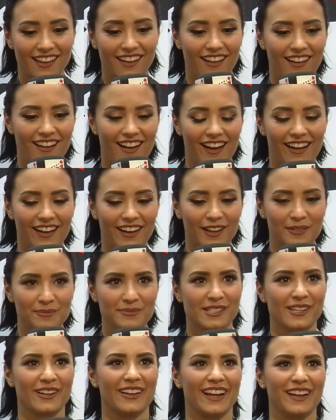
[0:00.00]

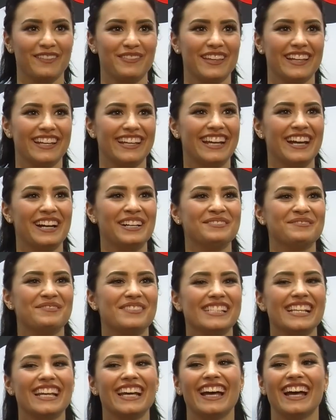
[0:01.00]
Sorry, I have the hiccups.
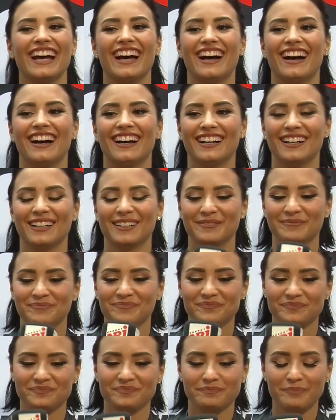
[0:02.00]

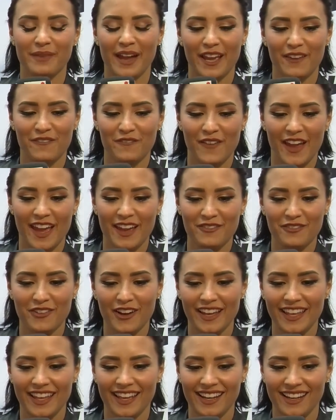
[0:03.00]
My
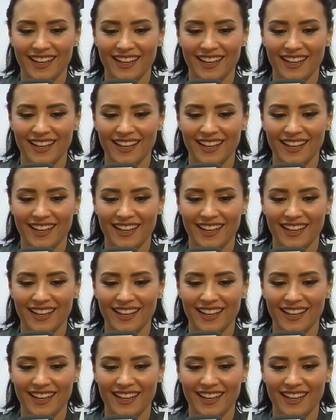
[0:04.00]
favorite